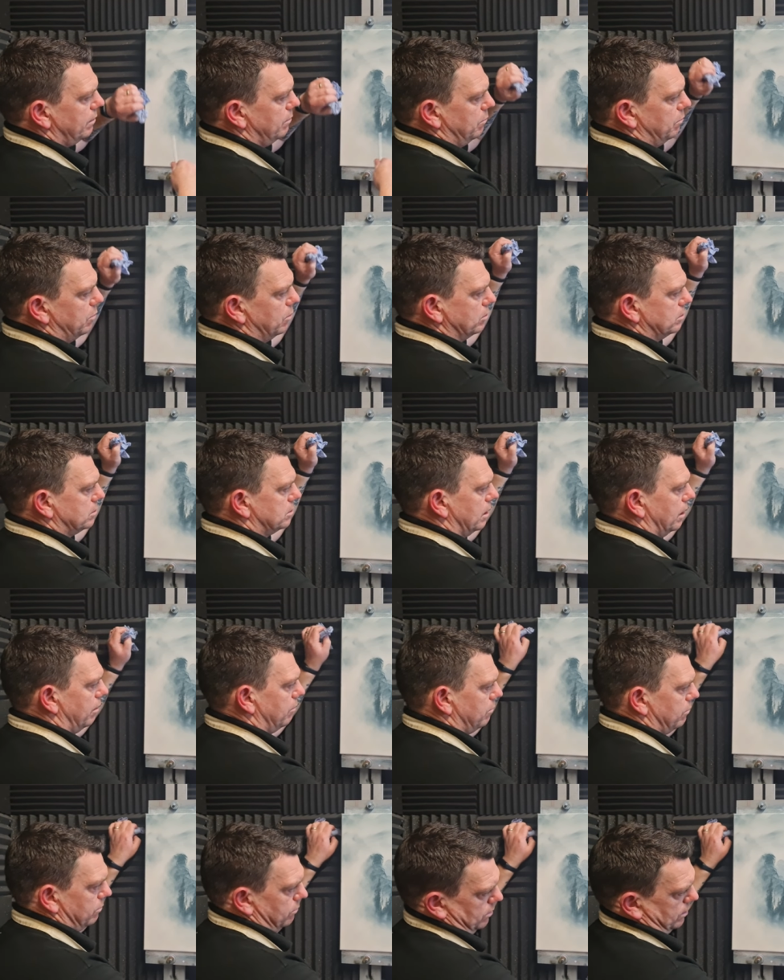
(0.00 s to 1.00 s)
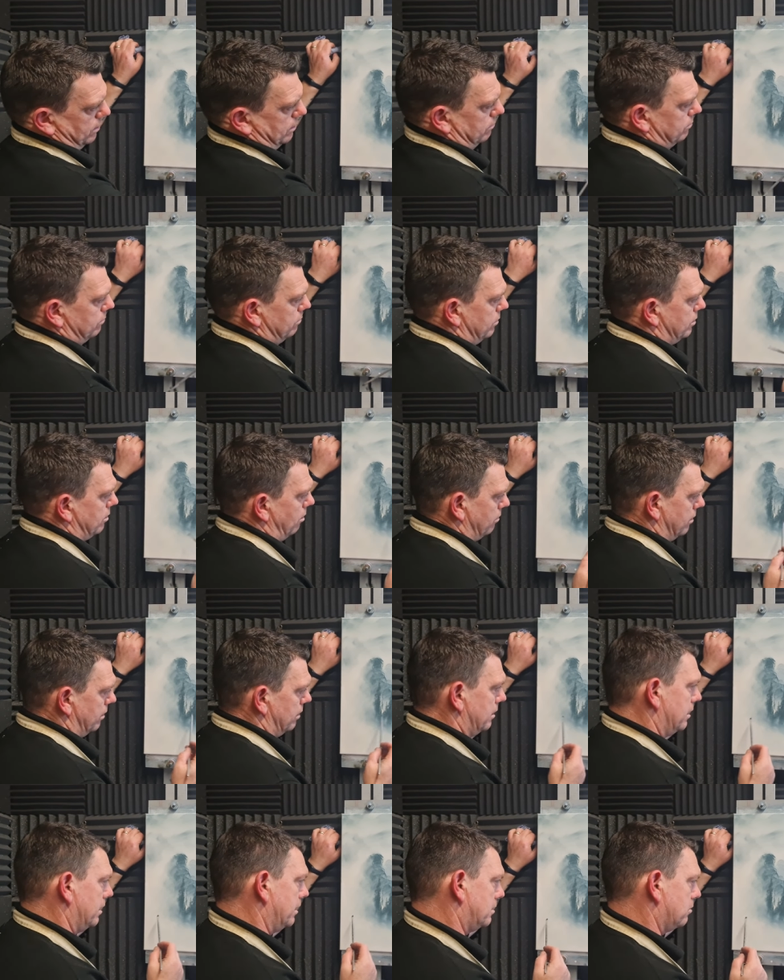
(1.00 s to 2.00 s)
but we don't
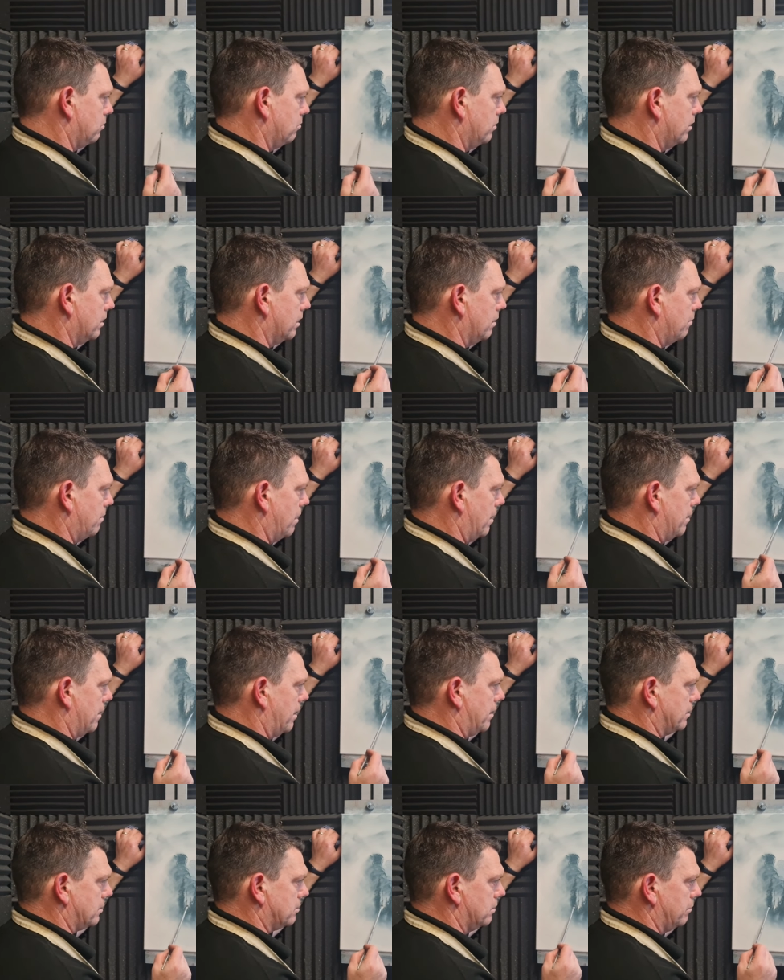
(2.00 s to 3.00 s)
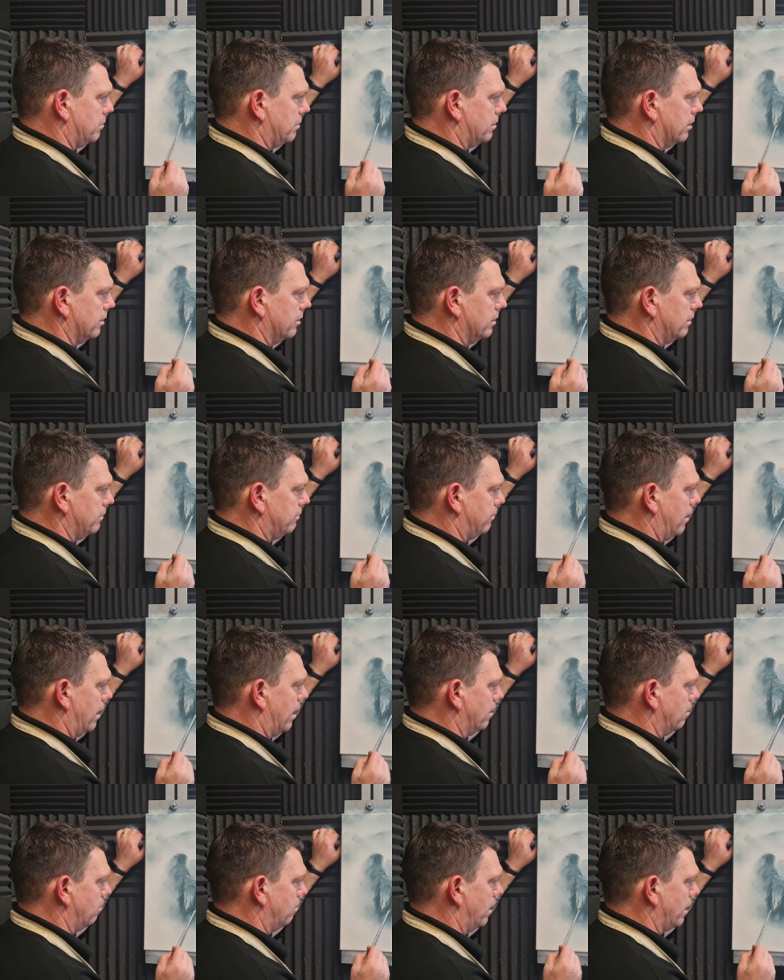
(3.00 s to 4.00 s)
really need to worry about that. That's going to be really far
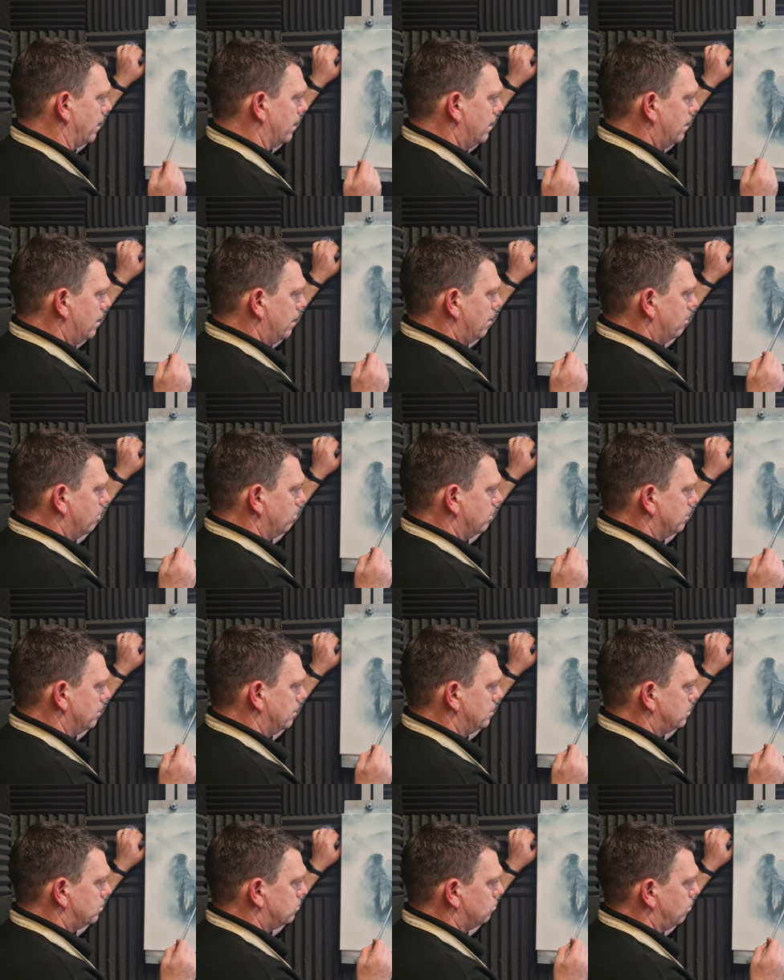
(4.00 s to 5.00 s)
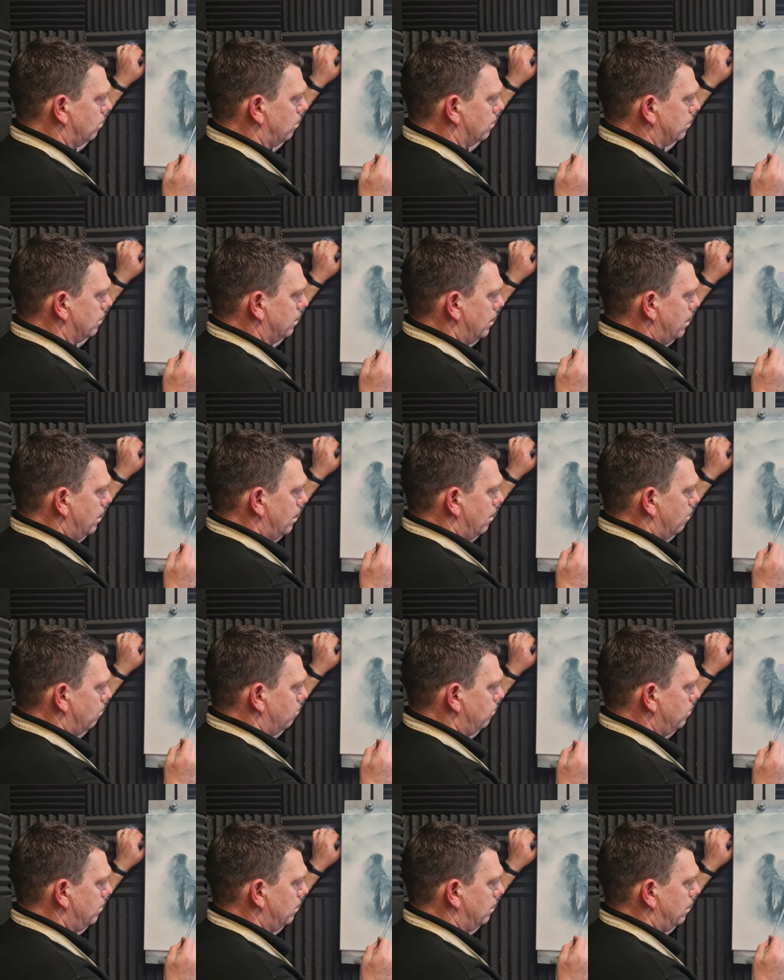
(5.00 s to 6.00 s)
away. With this one,
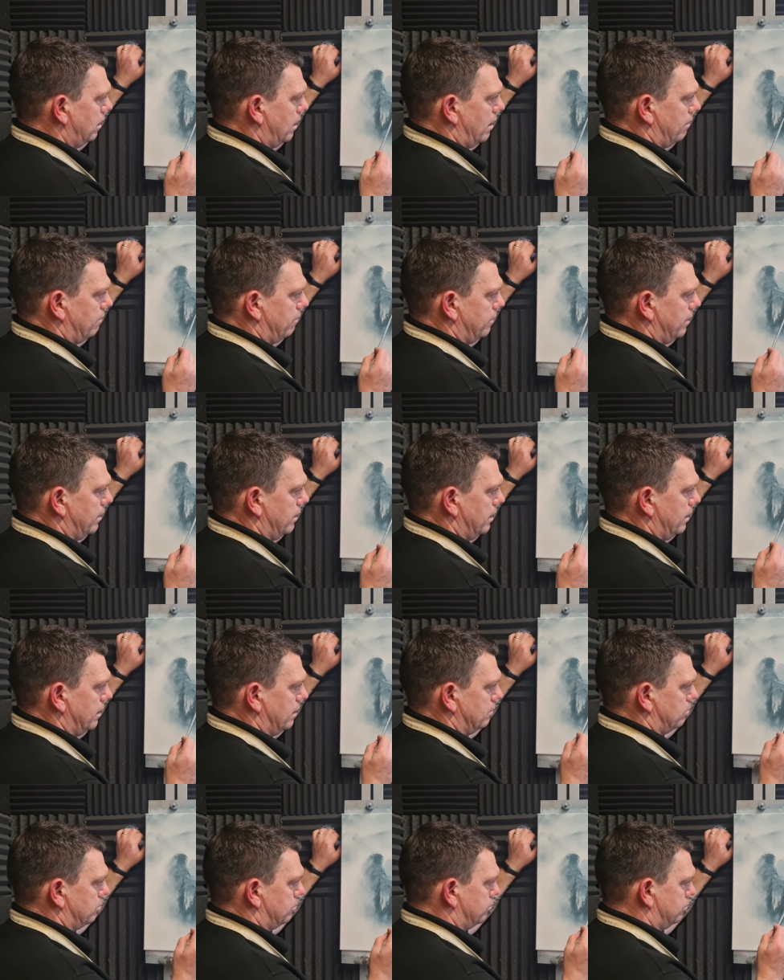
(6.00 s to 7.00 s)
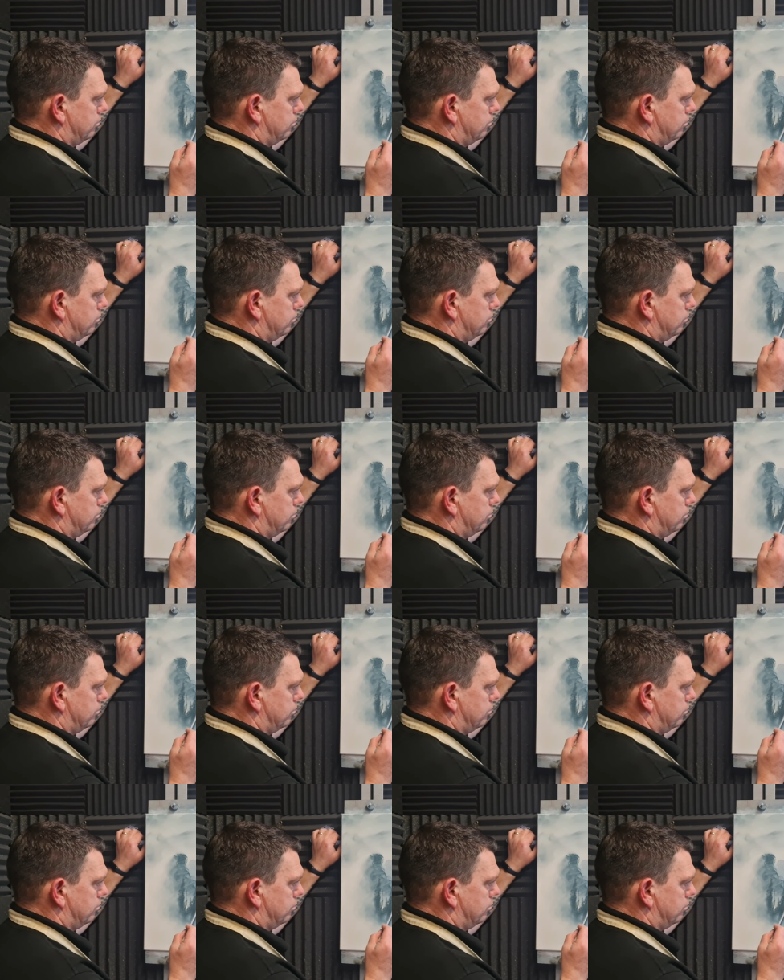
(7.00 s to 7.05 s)
we'll have it